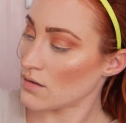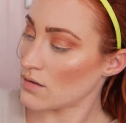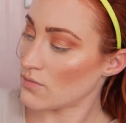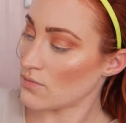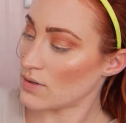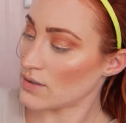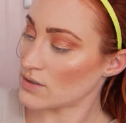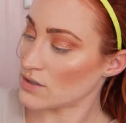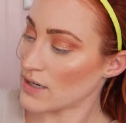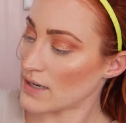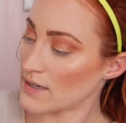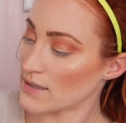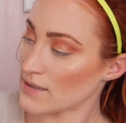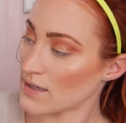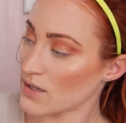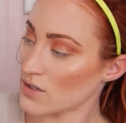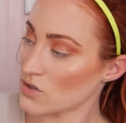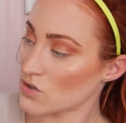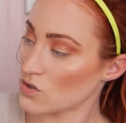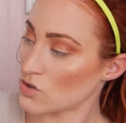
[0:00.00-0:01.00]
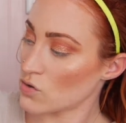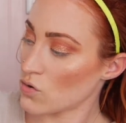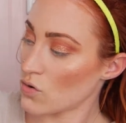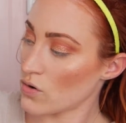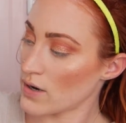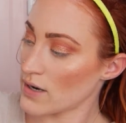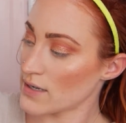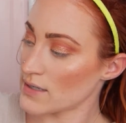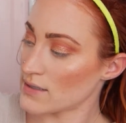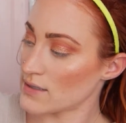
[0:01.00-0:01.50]
what shade is this?
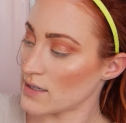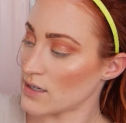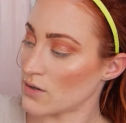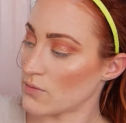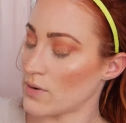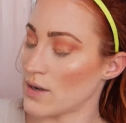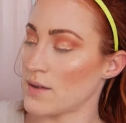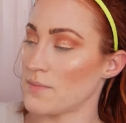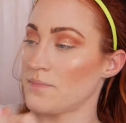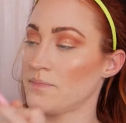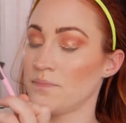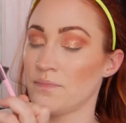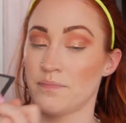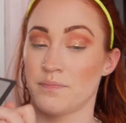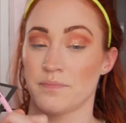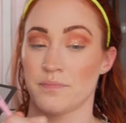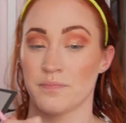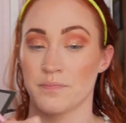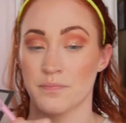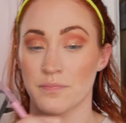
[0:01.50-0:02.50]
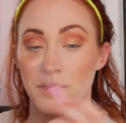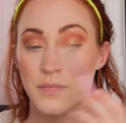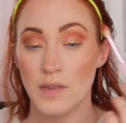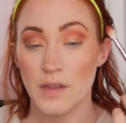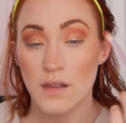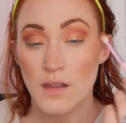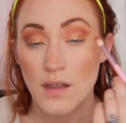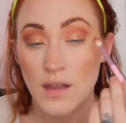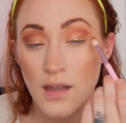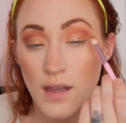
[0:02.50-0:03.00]
Story Sequin.
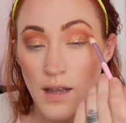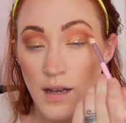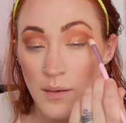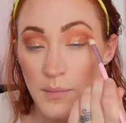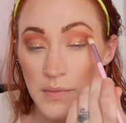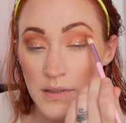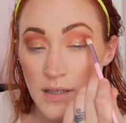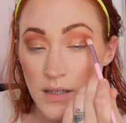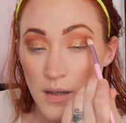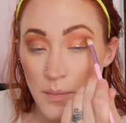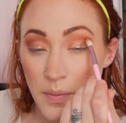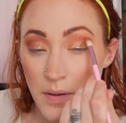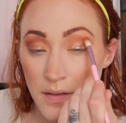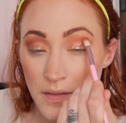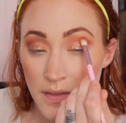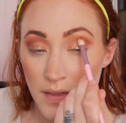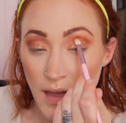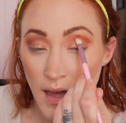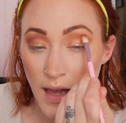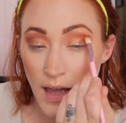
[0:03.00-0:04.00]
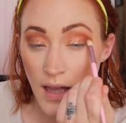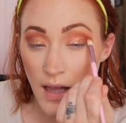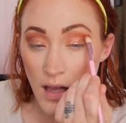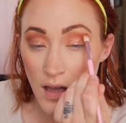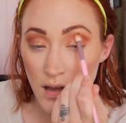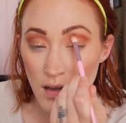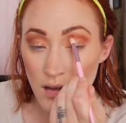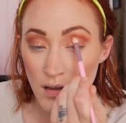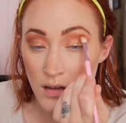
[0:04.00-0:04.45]
And I'm just going to put that